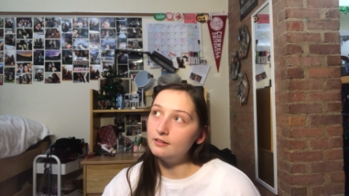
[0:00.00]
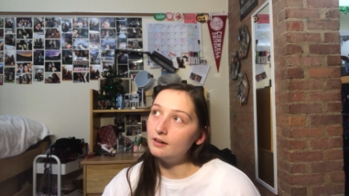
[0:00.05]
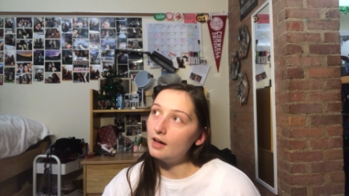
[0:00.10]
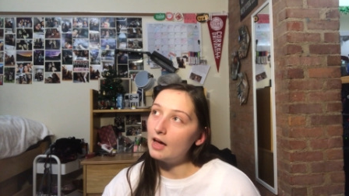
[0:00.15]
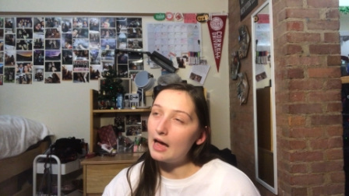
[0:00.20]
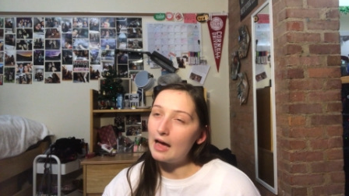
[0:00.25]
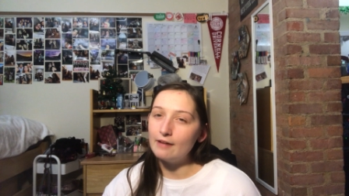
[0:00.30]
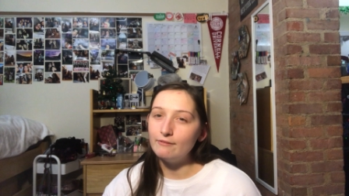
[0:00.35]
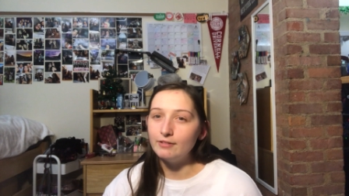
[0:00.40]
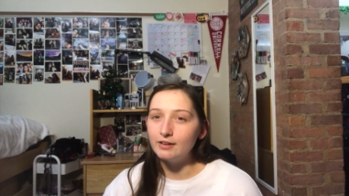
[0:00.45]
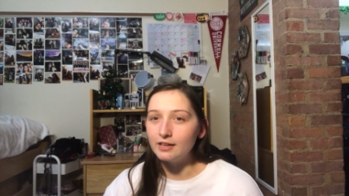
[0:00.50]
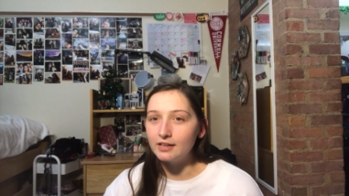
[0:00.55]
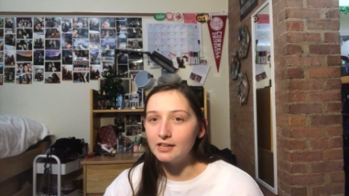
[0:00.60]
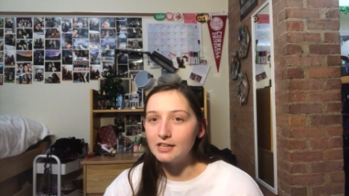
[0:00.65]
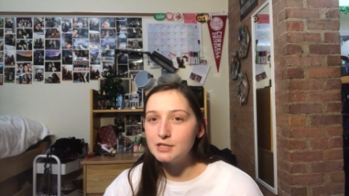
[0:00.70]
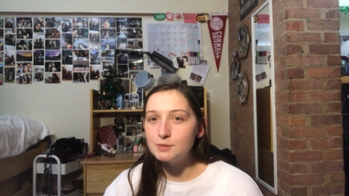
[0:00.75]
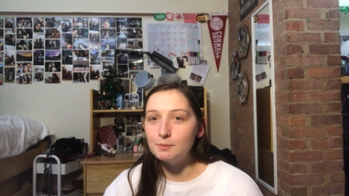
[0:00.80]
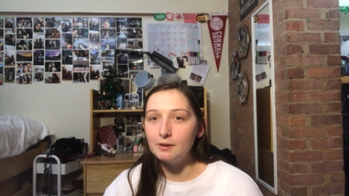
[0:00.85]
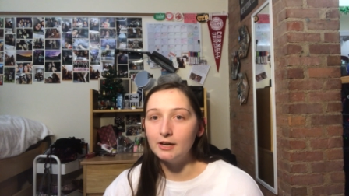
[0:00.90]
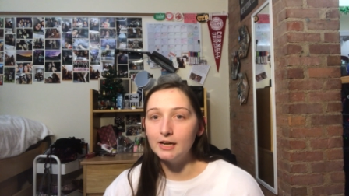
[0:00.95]
having an
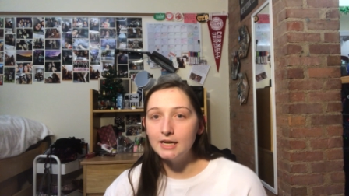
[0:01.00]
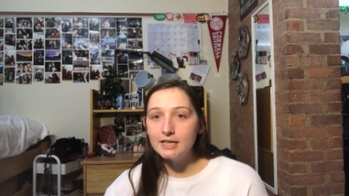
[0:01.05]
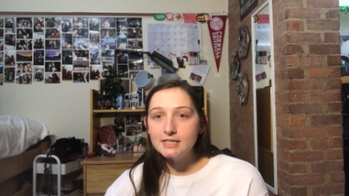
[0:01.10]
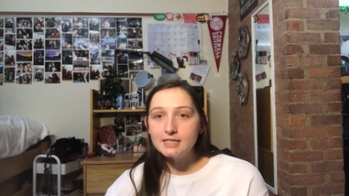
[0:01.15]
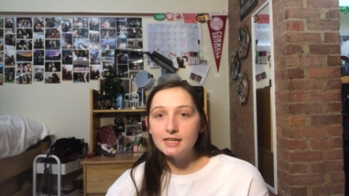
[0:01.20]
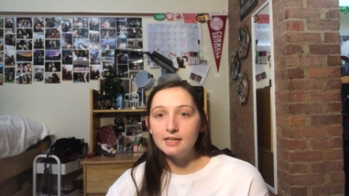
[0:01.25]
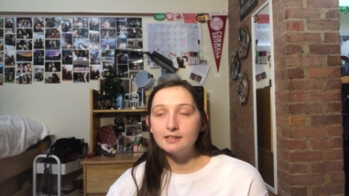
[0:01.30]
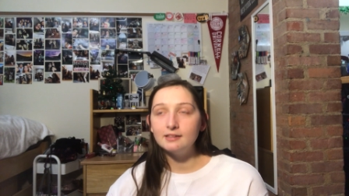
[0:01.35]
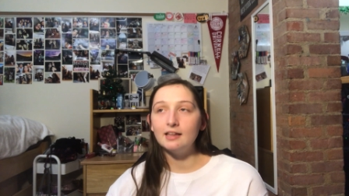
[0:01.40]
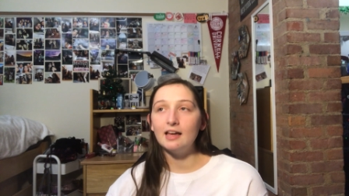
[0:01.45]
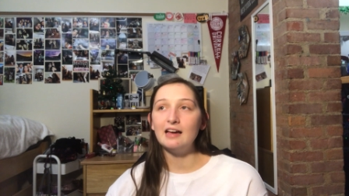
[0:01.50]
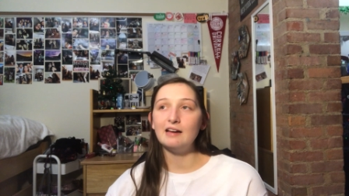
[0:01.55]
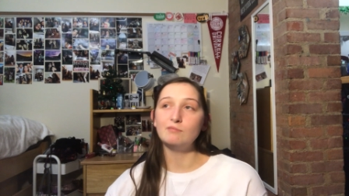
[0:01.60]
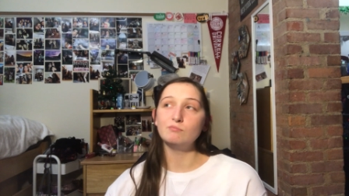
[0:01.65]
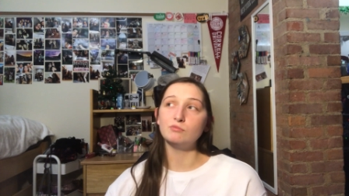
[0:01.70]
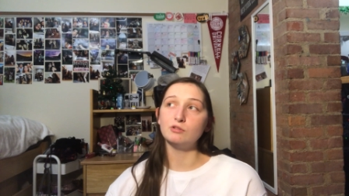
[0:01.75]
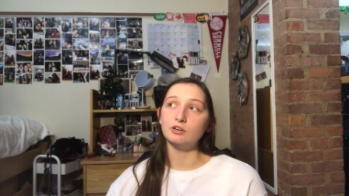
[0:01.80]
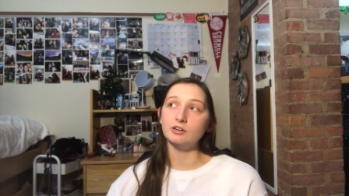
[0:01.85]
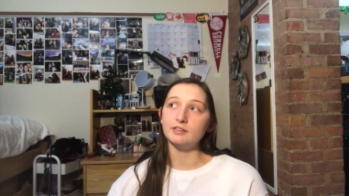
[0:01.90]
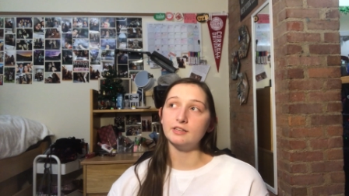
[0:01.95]
experience like
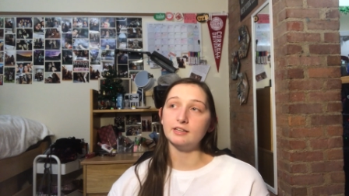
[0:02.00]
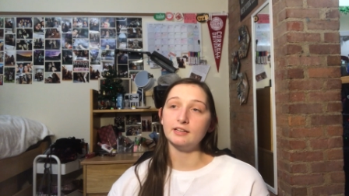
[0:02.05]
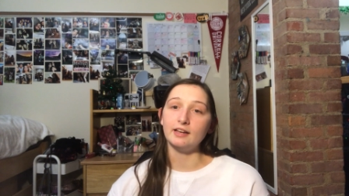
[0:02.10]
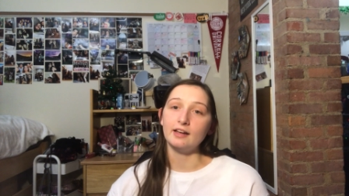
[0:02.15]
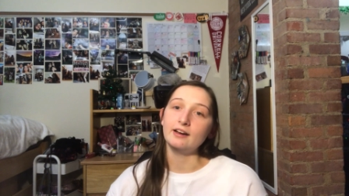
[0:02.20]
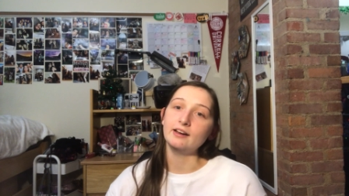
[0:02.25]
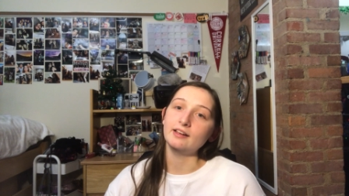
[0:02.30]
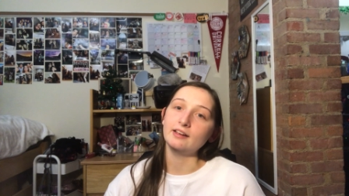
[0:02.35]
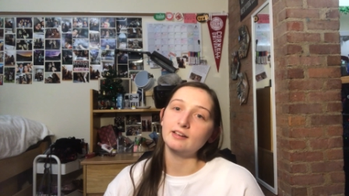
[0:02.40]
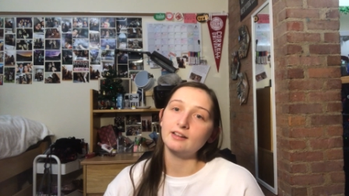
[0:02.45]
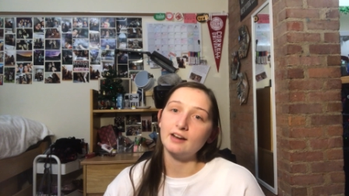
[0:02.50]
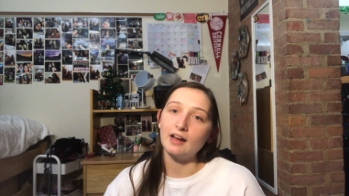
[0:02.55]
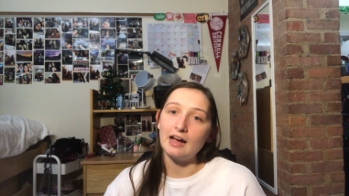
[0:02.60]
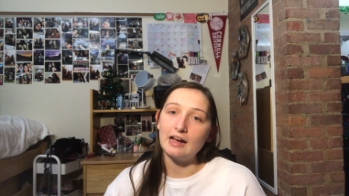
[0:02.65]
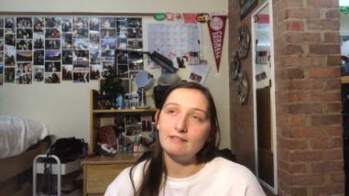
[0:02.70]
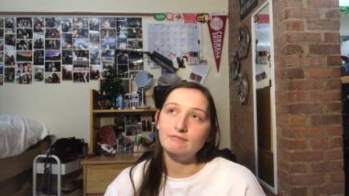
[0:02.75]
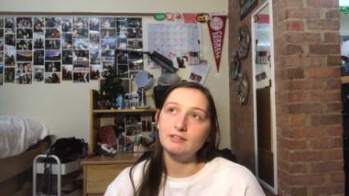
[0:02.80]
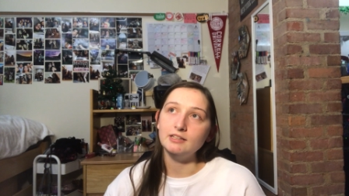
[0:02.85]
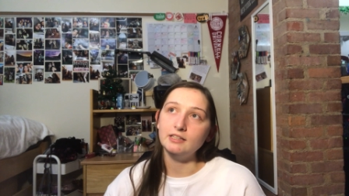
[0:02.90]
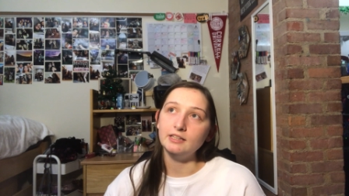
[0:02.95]
that more than getting an
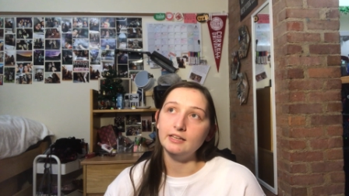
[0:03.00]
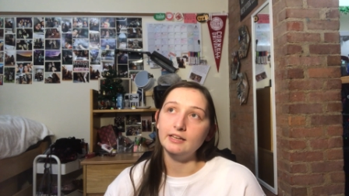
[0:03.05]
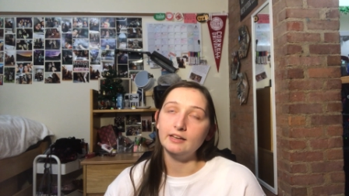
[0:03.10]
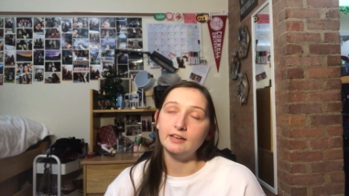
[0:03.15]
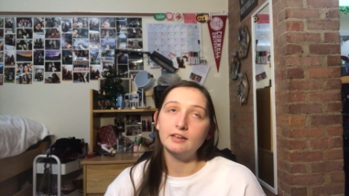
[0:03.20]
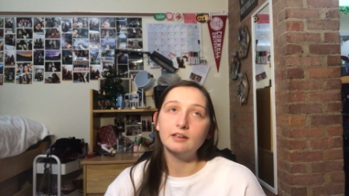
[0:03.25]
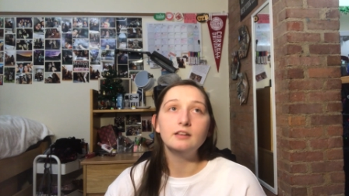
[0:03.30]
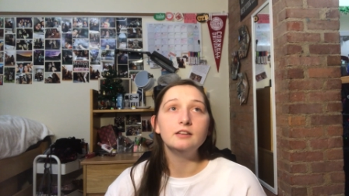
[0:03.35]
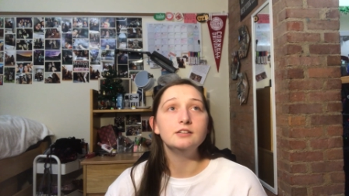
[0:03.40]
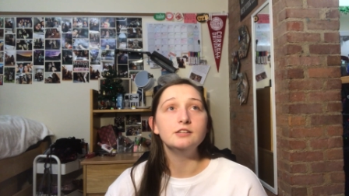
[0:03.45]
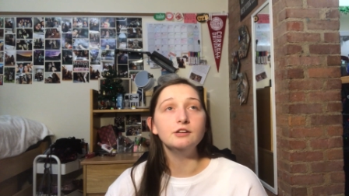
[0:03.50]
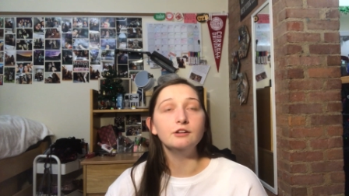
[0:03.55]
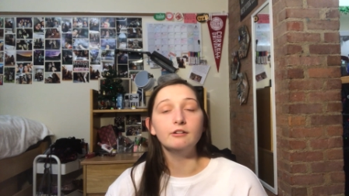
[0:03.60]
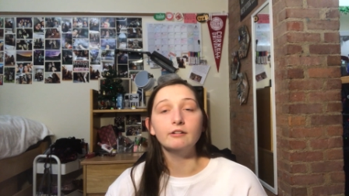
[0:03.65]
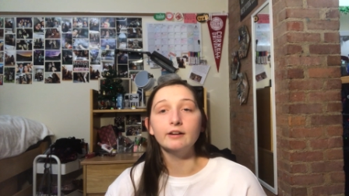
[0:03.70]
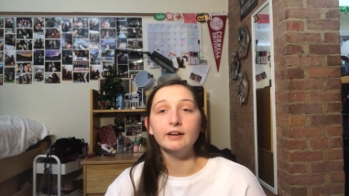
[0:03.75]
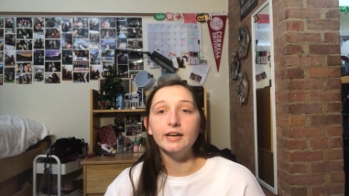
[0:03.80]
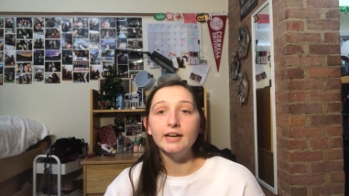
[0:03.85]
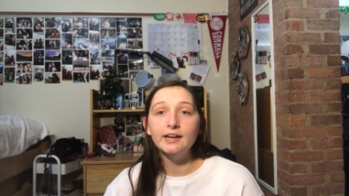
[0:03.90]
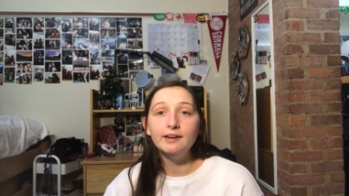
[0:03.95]
Ivy League
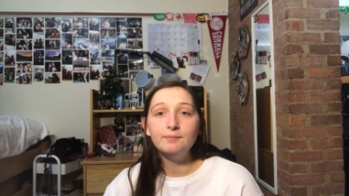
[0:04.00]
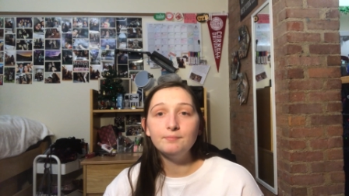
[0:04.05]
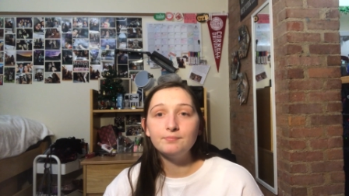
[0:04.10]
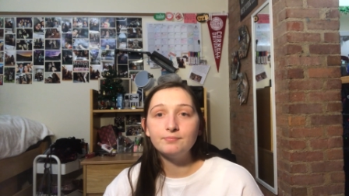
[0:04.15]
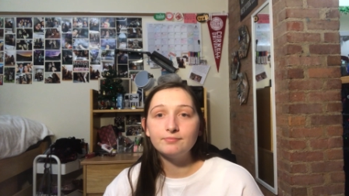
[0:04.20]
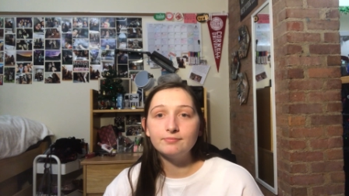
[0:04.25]
degree.